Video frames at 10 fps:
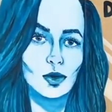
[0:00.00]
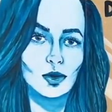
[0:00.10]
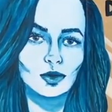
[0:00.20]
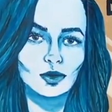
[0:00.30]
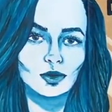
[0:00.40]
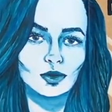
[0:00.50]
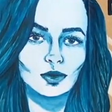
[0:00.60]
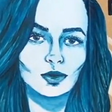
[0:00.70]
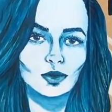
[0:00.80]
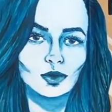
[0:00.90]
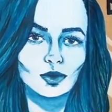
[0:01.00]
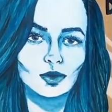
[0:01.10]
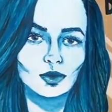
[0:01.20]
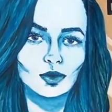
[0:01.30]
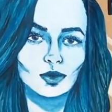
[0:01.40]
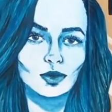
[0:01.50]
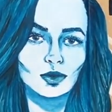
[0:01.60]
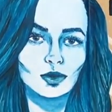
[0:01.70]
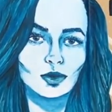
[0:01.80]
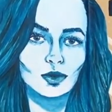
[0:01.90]

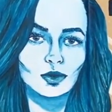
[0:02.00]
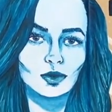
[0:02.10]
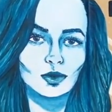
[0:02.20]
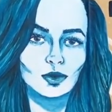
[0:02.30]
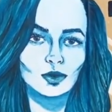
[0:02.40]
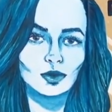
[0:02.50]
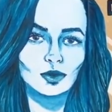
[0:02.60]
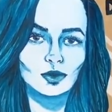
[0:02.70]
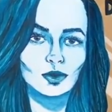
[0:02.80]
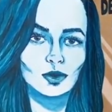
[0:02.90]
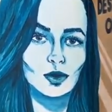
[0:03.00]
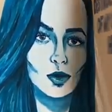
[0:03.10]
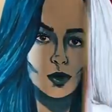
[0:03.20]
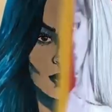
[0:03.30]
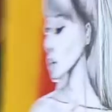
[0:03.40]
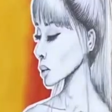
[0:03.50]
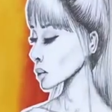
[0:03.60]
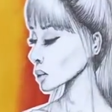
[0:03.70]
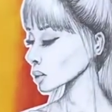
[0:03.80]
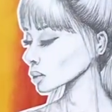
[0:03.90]
(silence)